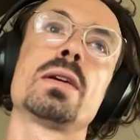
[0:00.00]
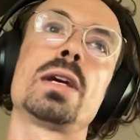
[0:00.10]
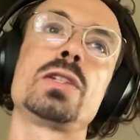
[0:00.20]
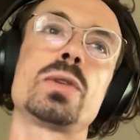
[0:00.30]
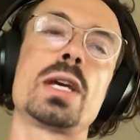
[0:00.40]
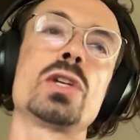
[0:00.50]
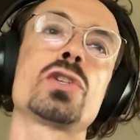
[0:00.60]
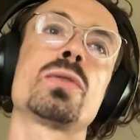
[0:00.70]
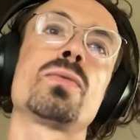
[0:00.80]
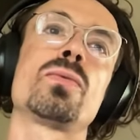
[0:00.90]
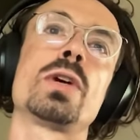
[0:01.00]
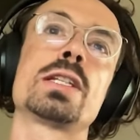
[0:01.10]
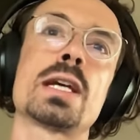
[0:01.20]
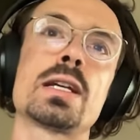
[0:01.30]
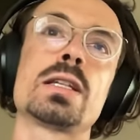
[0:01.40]
education for
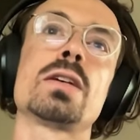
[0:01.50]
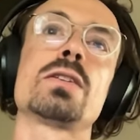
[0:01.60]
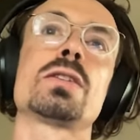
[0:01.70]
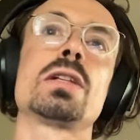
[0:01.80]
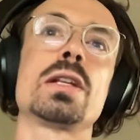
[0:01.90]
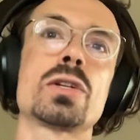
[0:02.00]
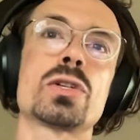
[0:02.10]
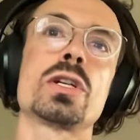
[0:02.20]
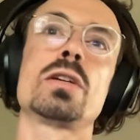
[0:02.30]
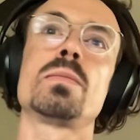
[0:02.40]
executives, leadership,